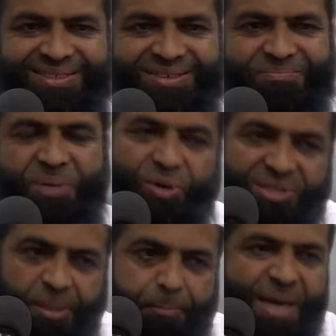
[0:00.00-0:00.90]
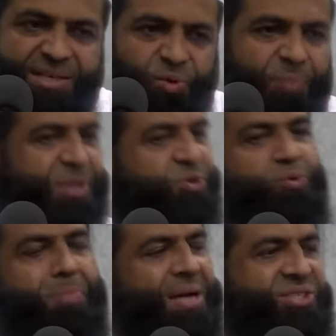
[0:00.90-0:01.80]
because the pains will be too
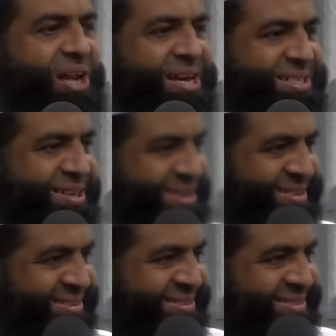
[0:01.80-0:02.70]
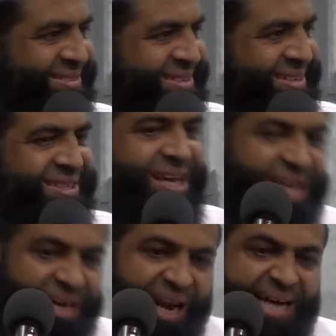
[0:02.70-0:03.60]
much later. The
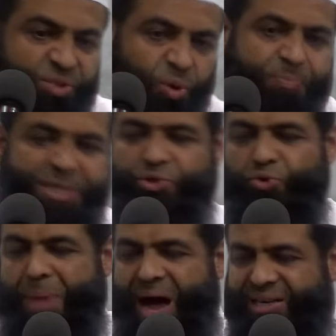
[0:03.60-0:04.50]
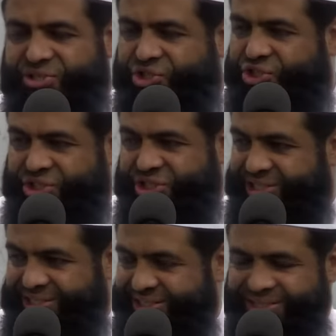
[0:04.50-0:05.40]
regrets will be too much.
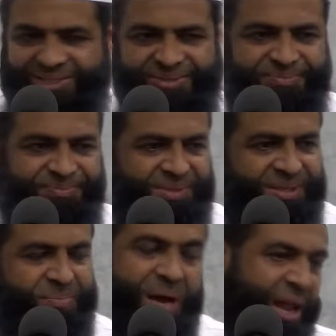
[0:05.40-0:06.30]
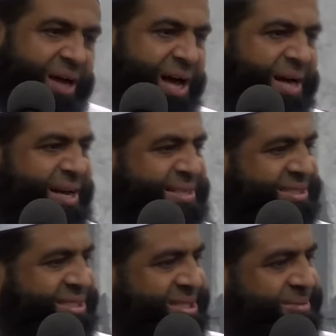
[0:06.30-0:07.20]
May Allah guide
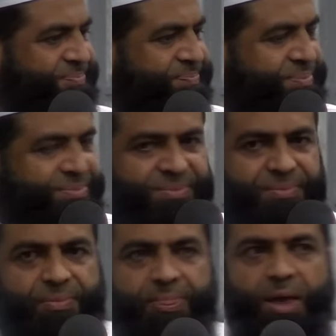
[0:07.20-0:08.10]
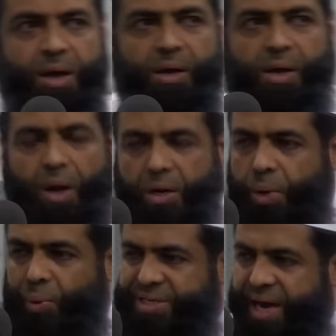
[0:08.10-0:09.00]
us. Okay,
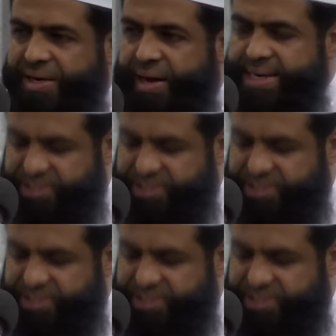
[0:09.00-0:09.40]
we digress